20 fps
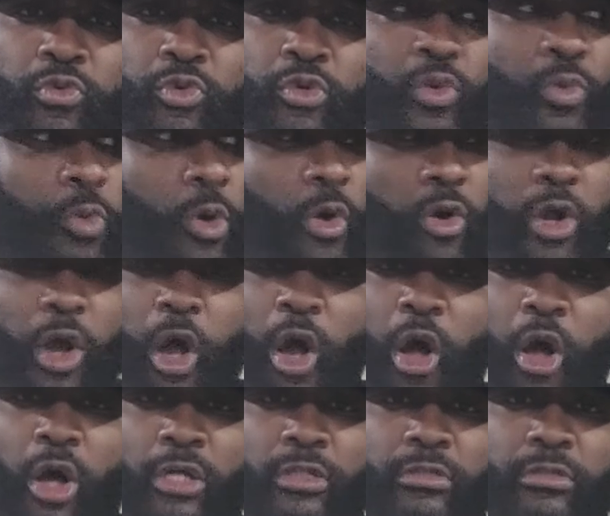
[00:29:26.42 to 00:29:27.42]
You work
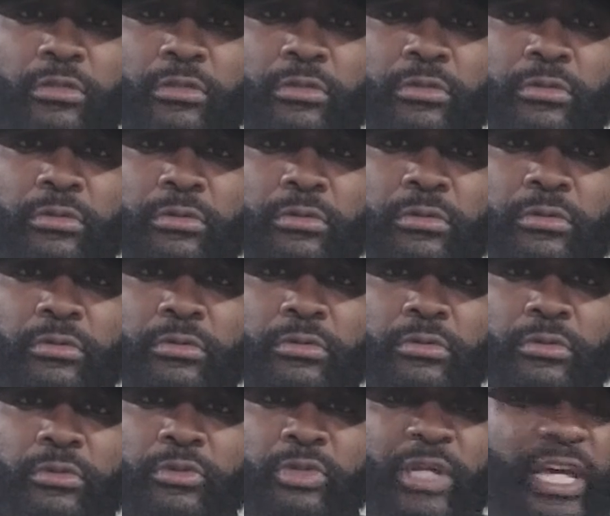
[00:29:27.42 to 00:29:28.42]
hard,
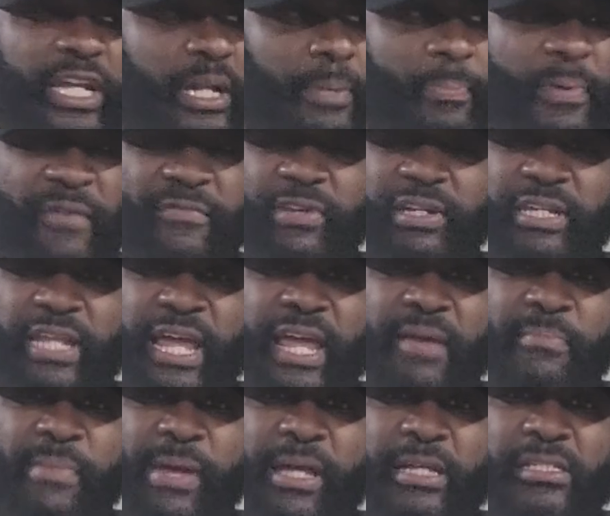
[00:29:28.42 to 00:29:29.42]
you get up every
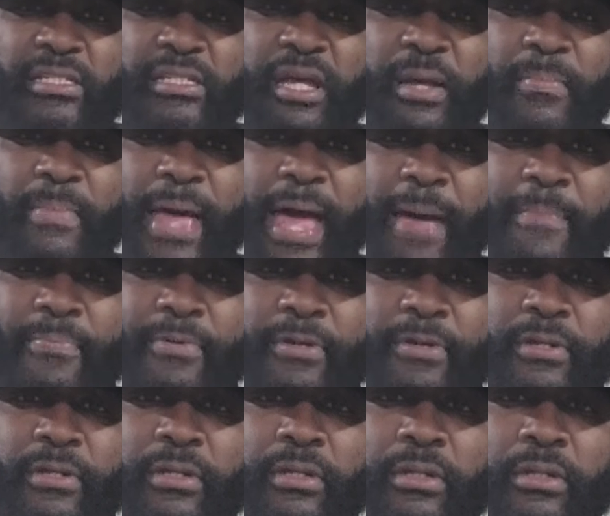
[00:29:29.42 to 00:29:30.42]
day and make something
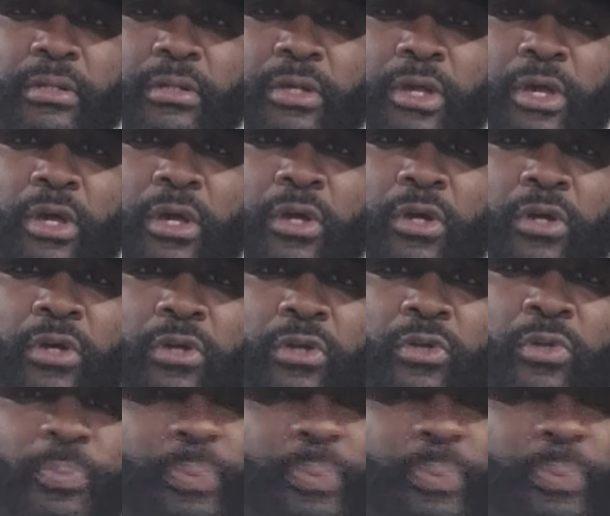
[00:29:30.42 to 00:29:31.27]
happen, you